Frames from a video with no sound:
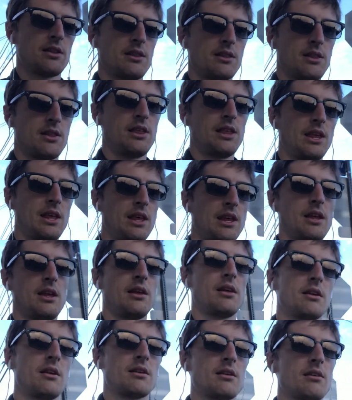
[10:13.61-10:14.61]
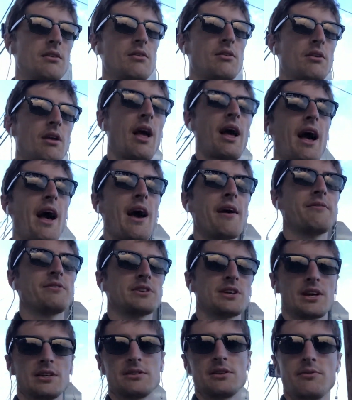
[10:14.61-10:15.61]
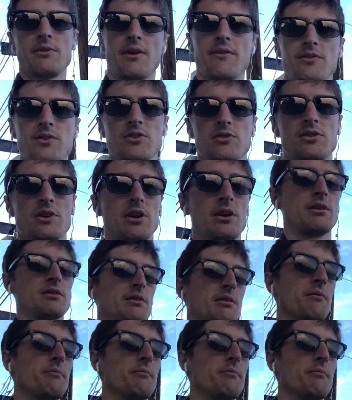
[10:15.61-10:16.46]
the advertising revenue can